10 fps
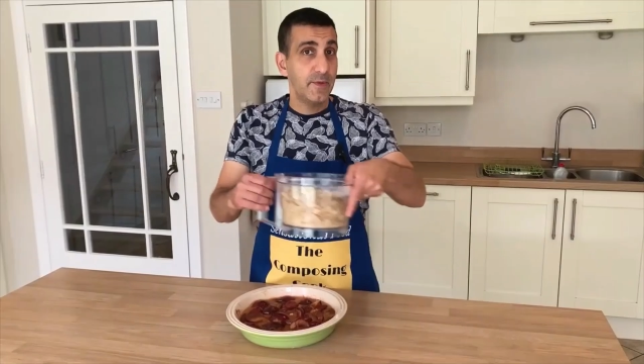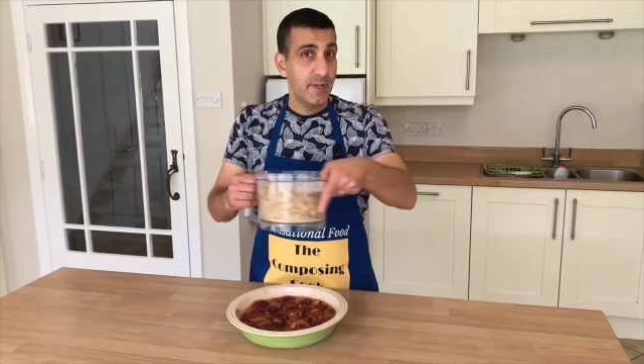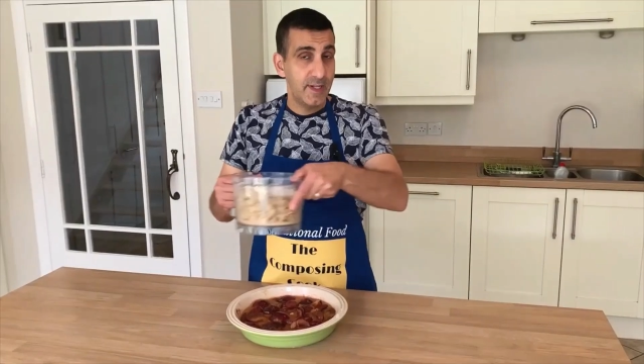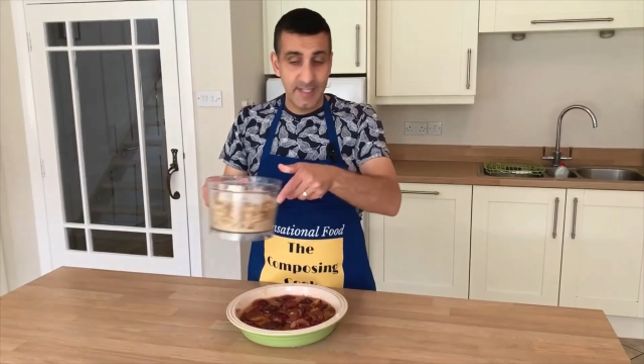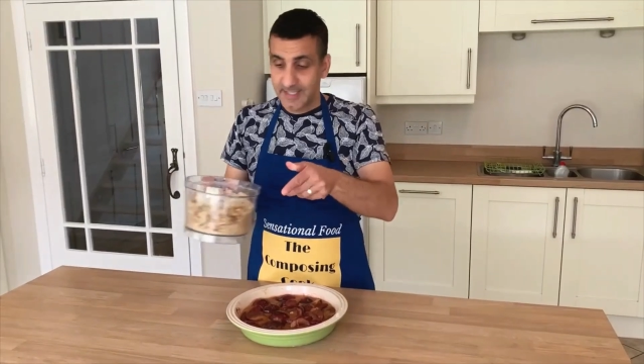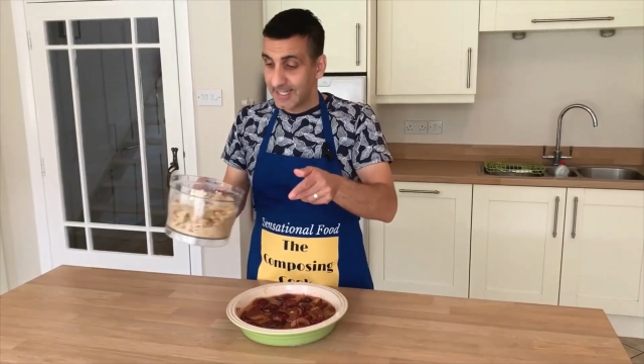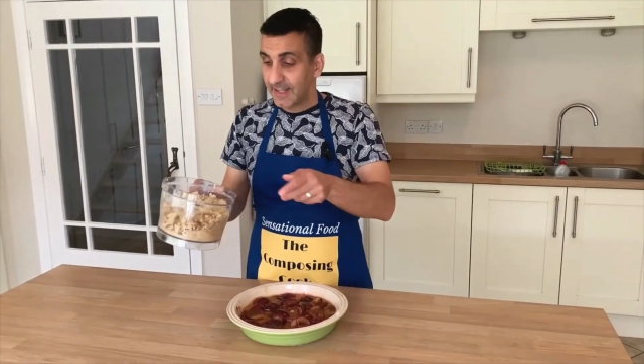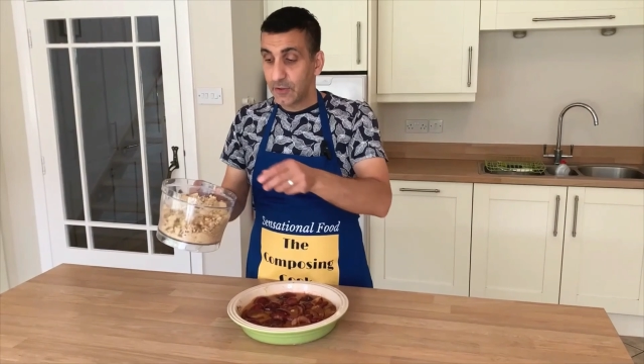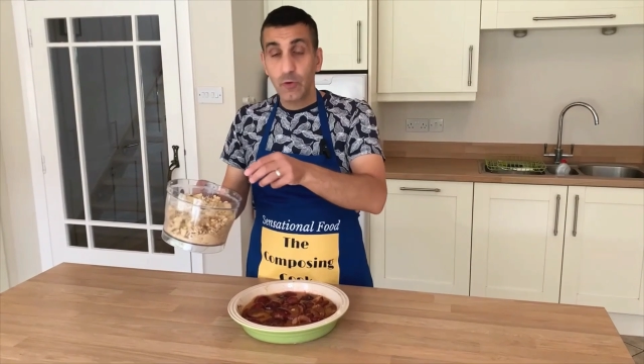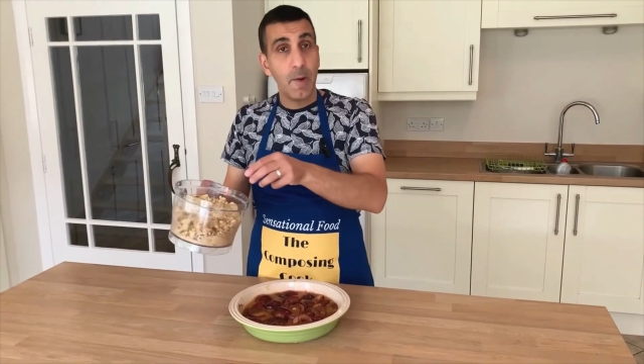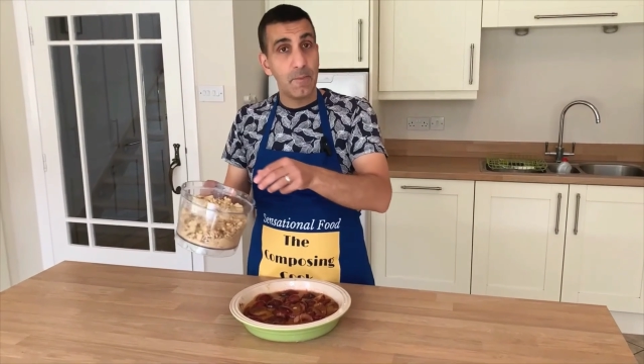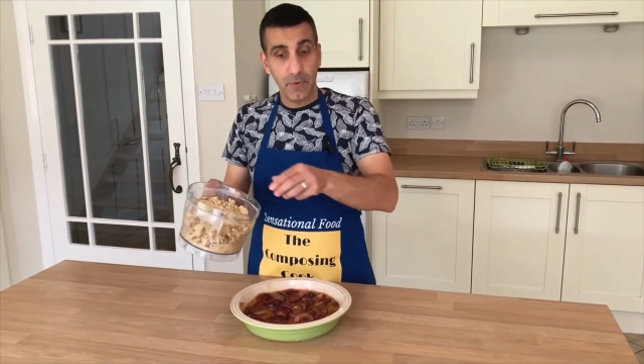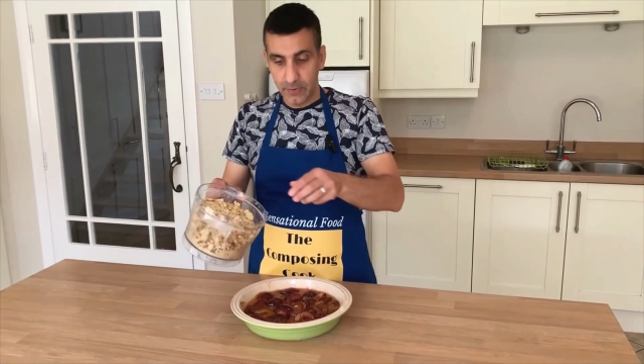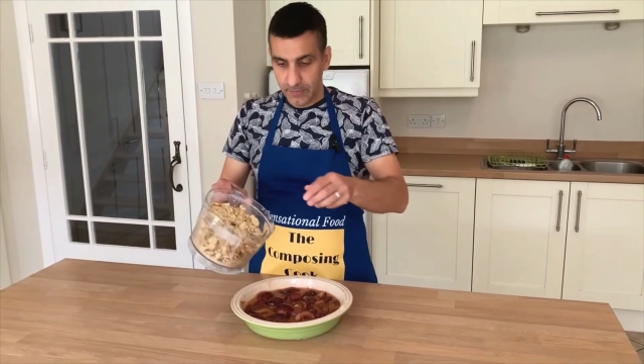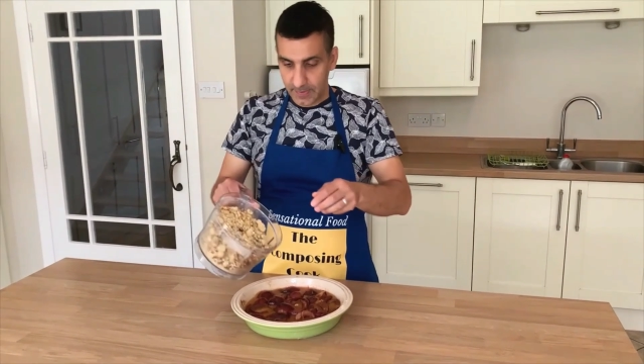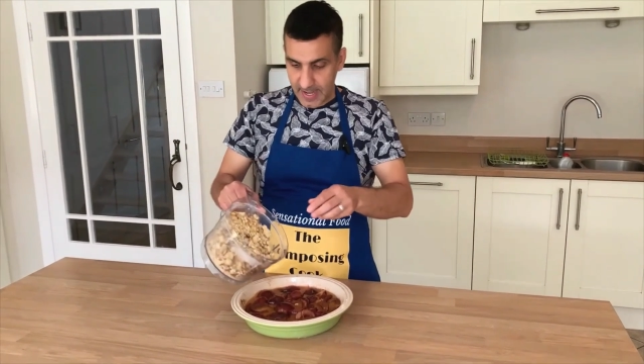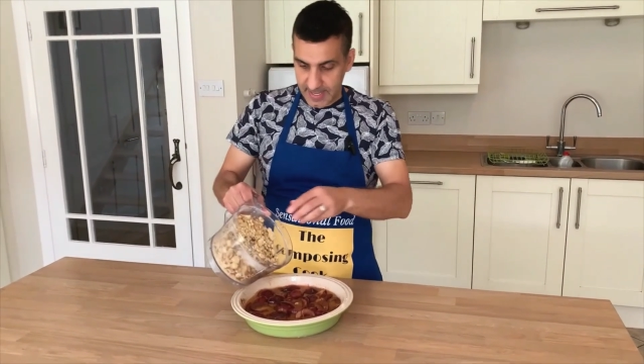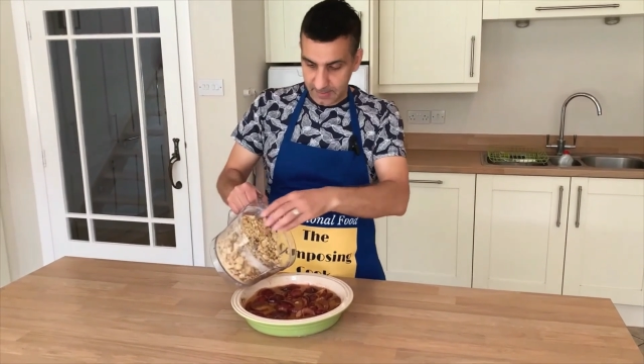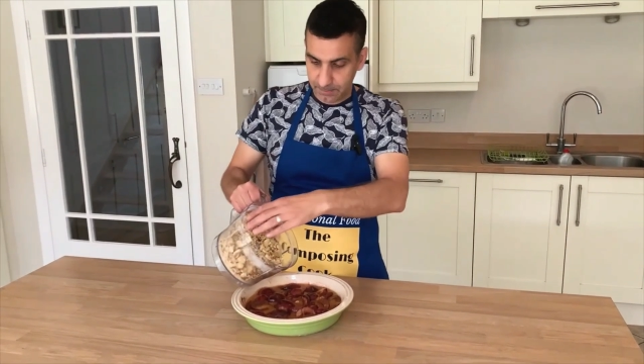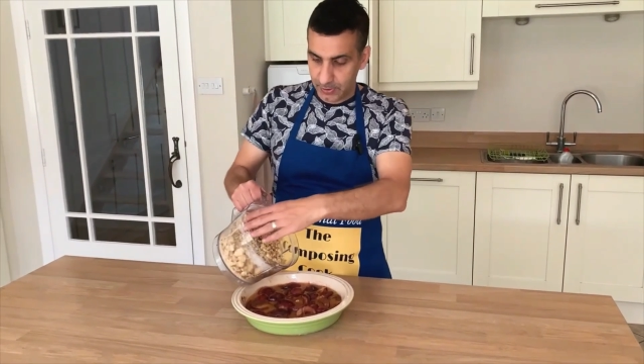Let's take the crumble
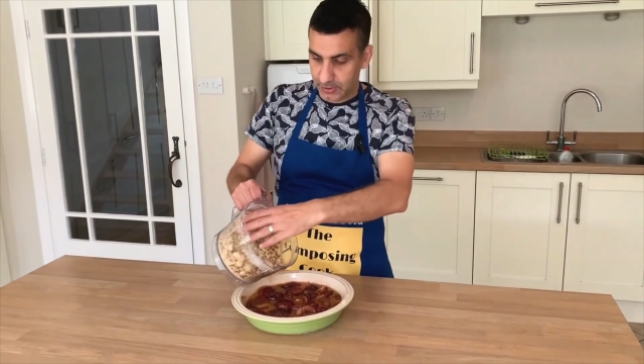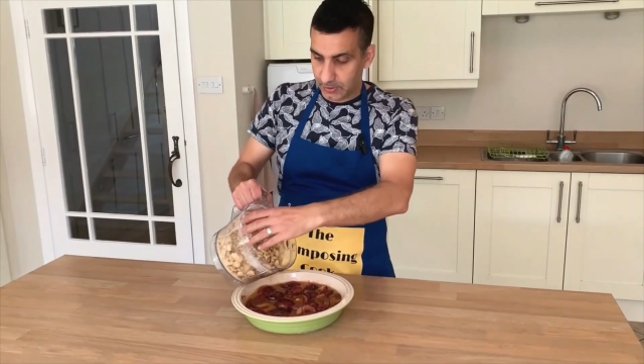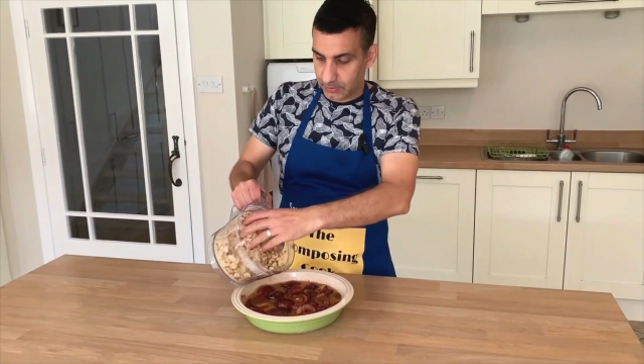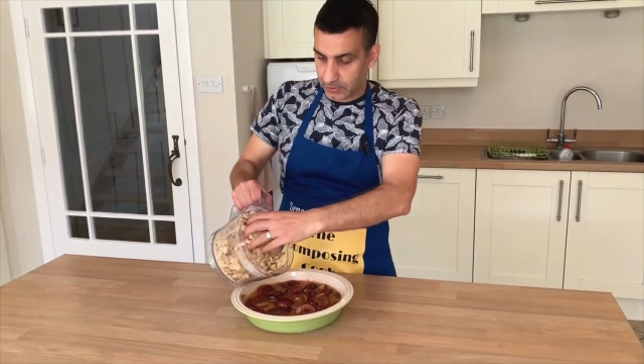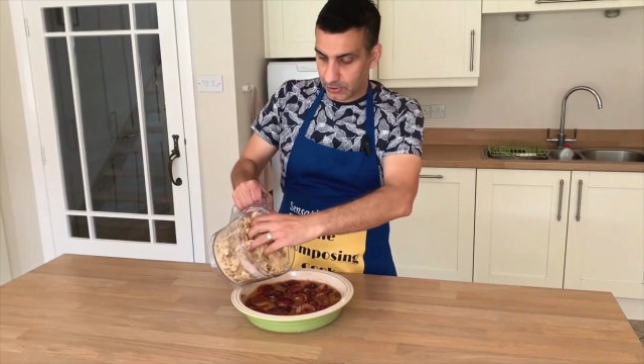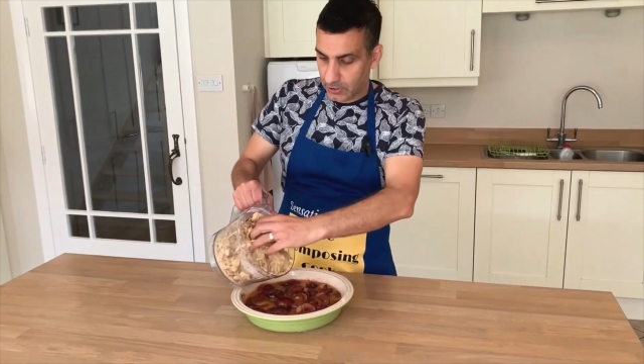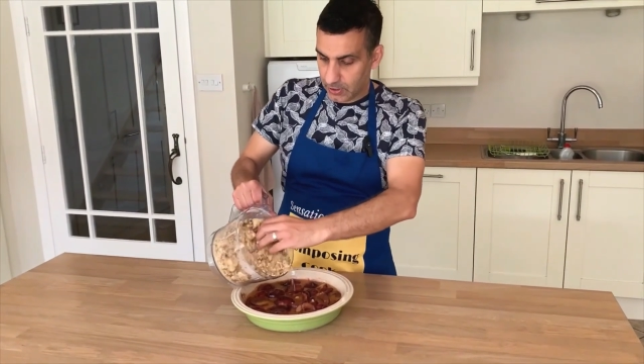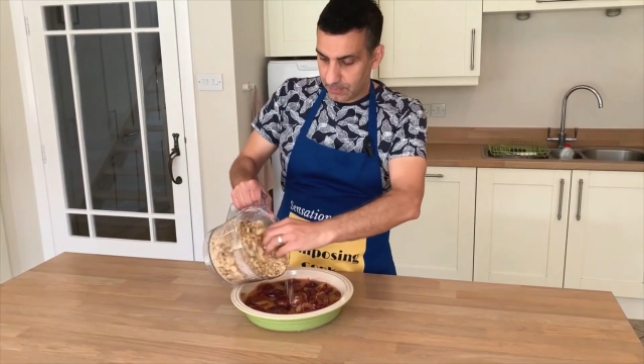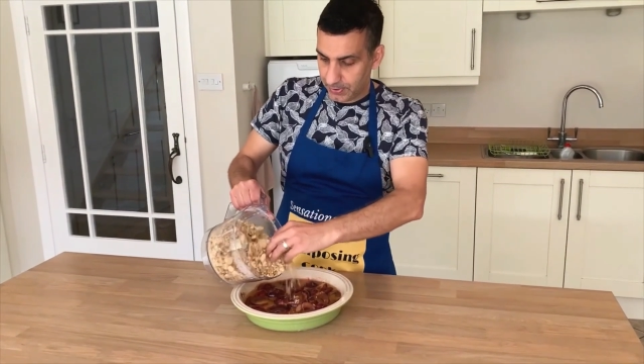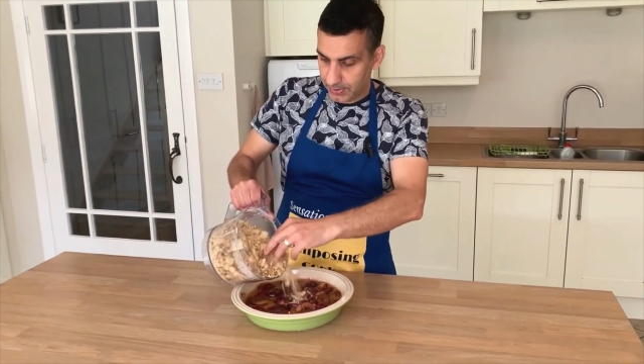and put it on top.